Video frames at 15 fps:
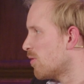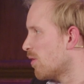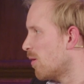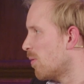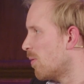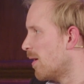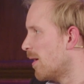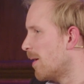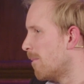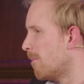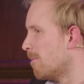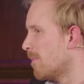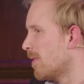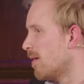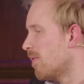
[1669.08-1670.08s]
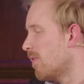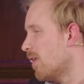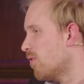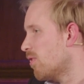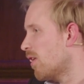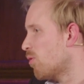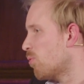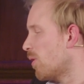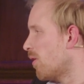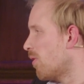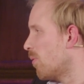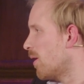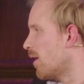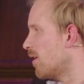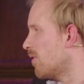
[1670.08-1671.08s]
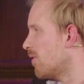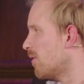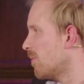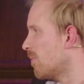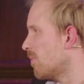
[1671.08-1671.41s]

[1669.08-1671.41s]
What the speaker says: So that's one of the ways.